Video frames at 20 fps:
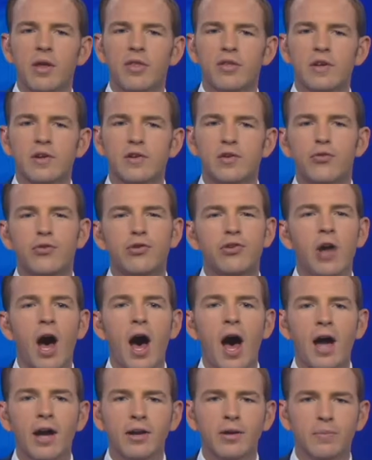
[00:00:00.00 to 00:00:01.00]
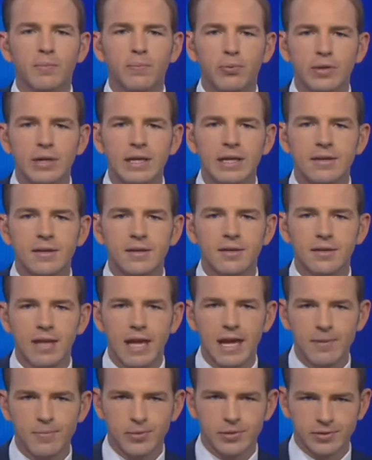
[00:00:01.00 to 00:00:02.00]
with dog breed
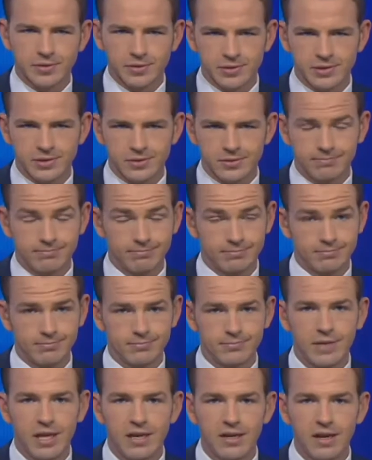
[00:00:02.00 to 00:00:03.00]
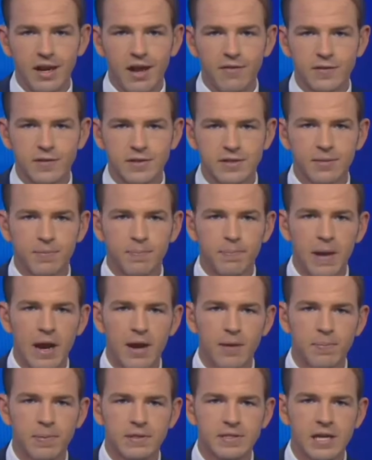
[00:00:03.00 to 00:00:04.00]
labels in an effort to
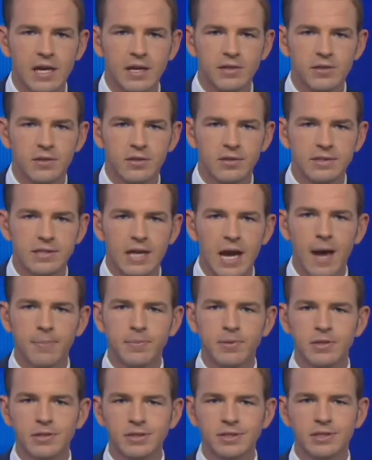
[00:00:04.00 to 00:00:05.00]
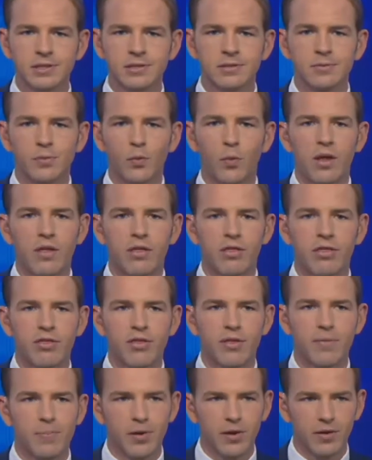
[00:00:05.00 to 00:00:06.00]
pair potential adopters
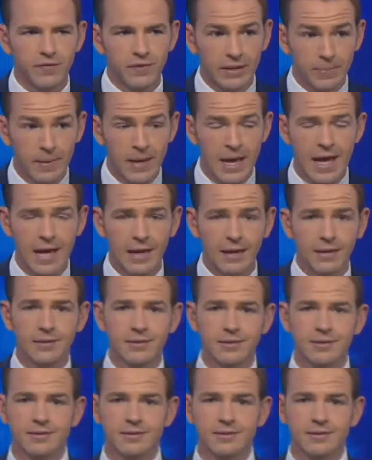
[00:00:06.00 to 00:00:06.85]
with the perfect pet.